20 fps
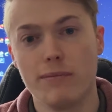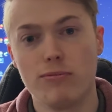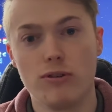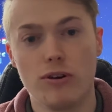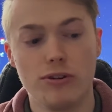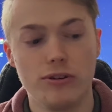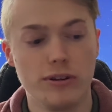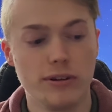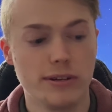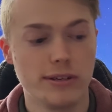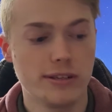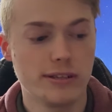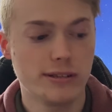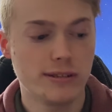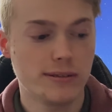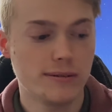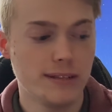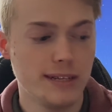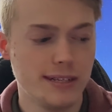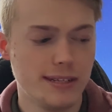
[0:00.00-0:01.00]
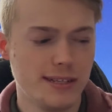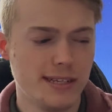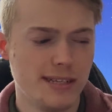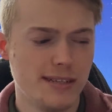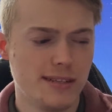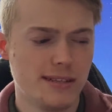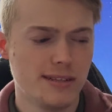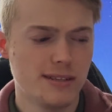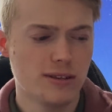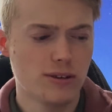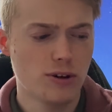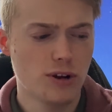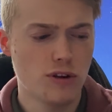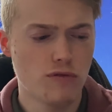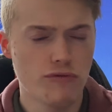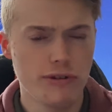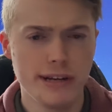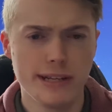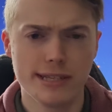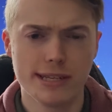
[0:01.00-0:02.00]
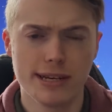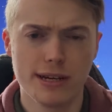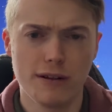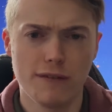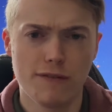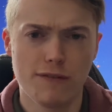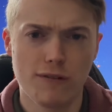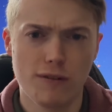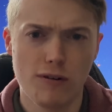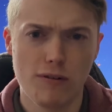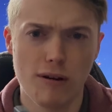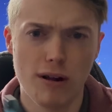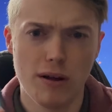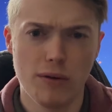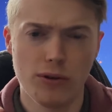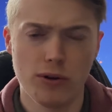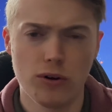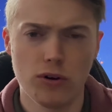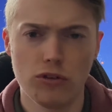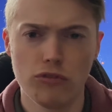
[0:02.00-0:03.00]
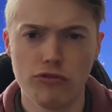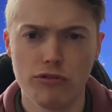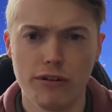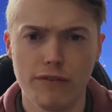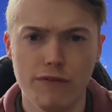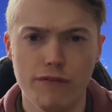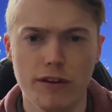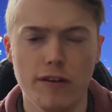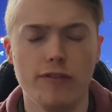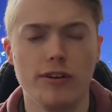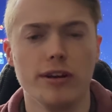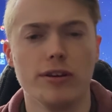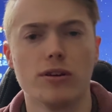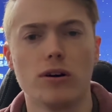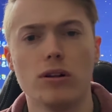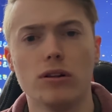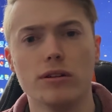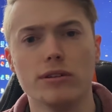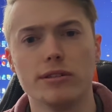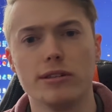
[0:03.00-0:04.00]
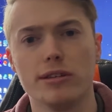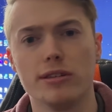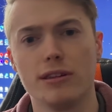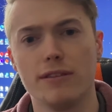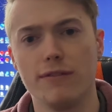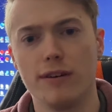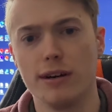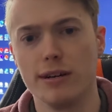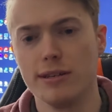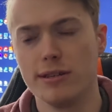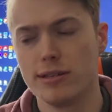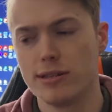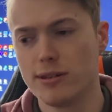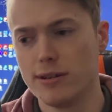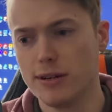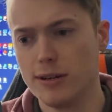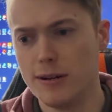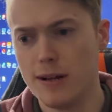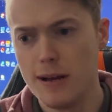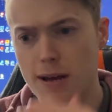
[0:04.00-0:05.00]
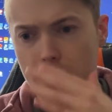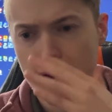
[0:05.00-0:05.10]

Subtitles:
products. This is going to retail for around $150, this device, so